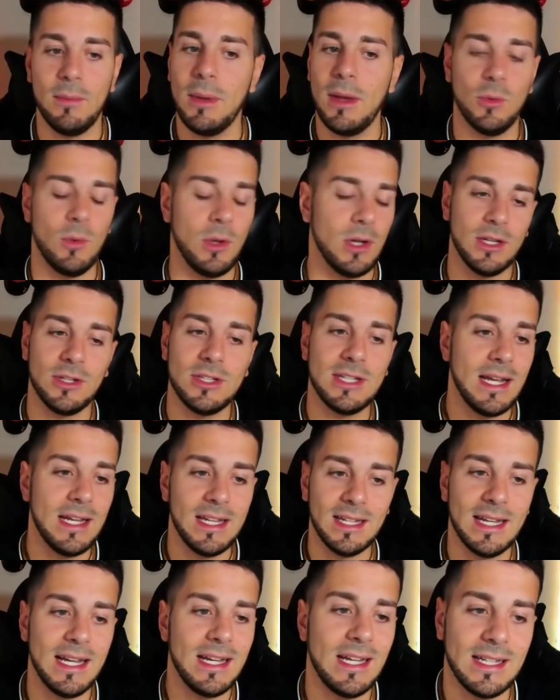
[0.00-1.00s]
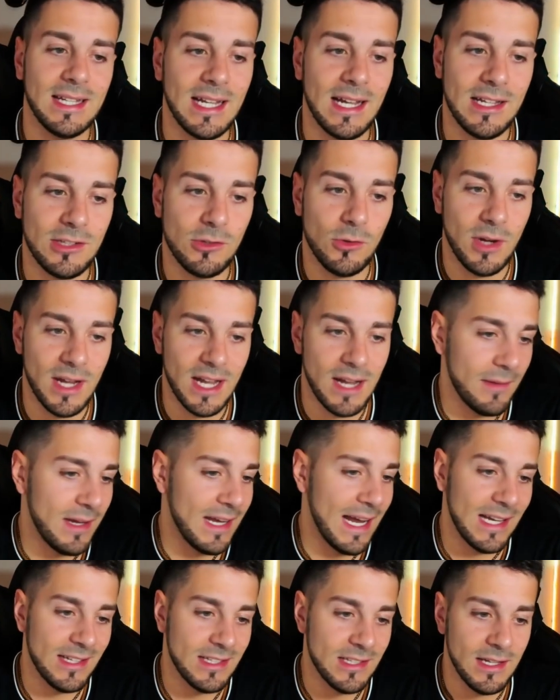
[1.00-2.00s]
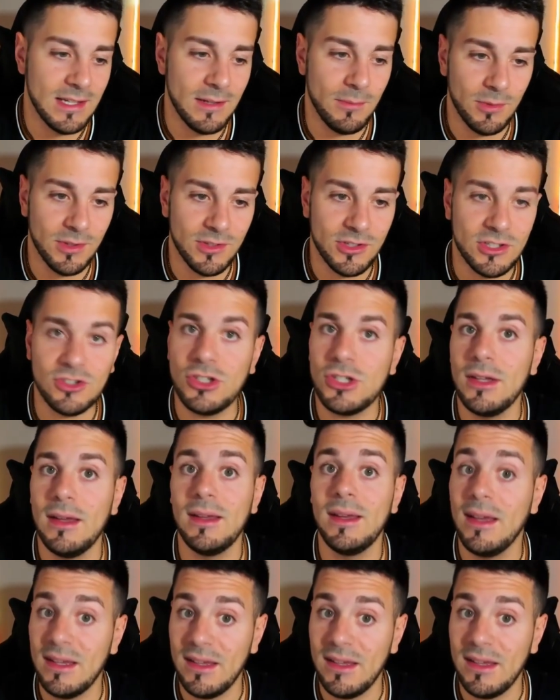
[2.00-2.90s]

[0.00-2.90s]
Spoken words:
be worse, and in any case will have an excellent position.